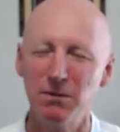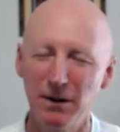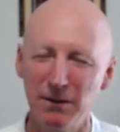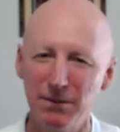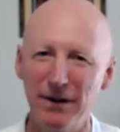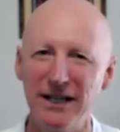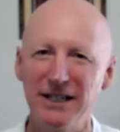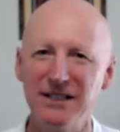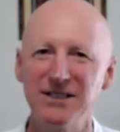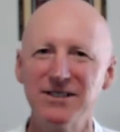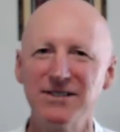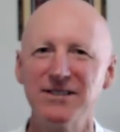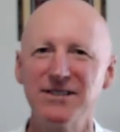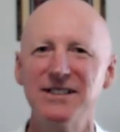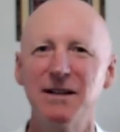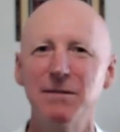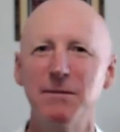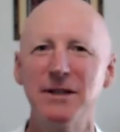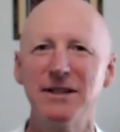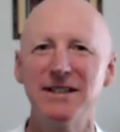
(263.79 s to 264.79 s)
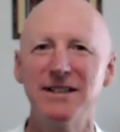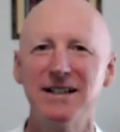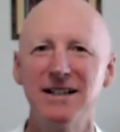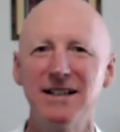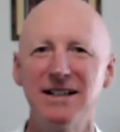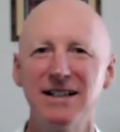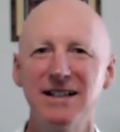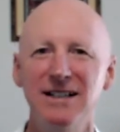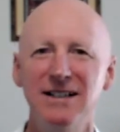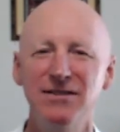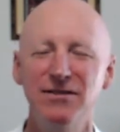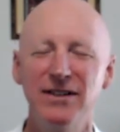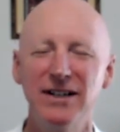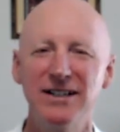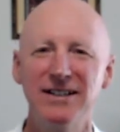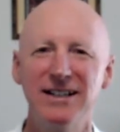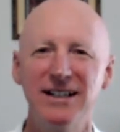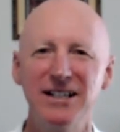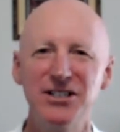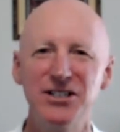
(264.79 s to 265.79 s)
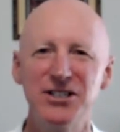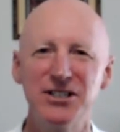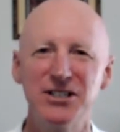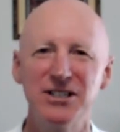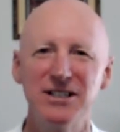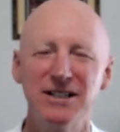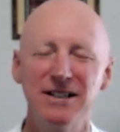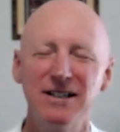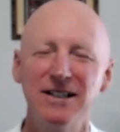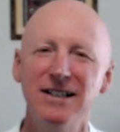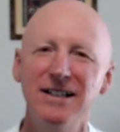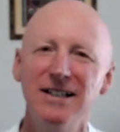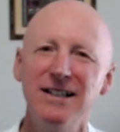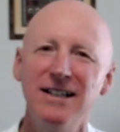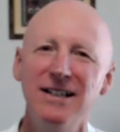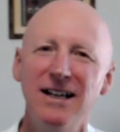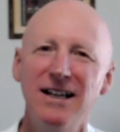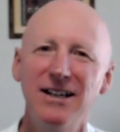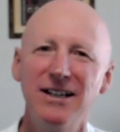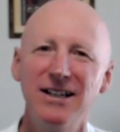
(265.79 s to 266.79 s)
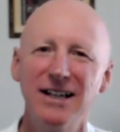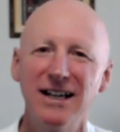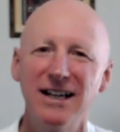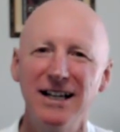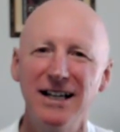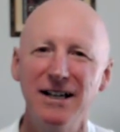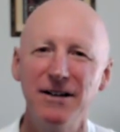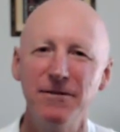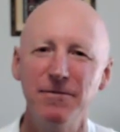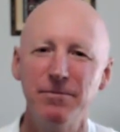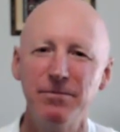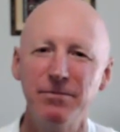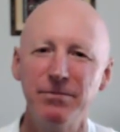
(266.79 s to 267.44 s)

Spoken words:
but based on samatha foundation. Okay.